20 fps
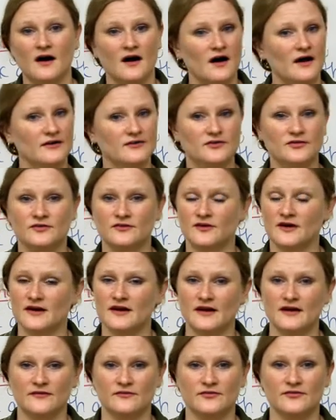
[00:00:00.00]
I do not
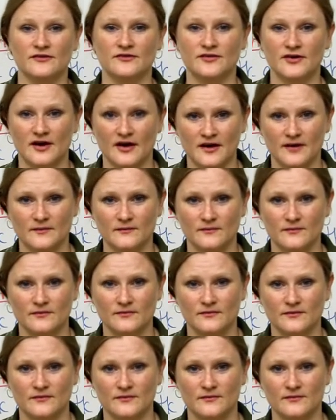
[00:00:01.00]
have the time,
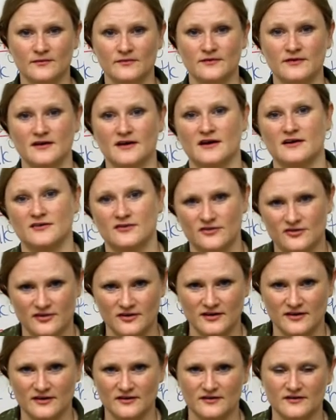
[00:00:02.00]
the
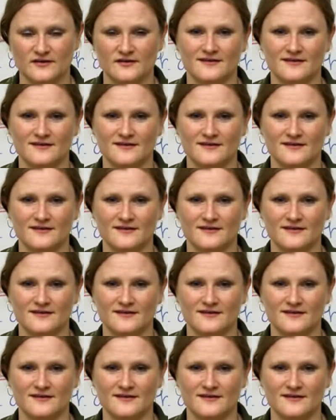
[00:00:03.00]
energy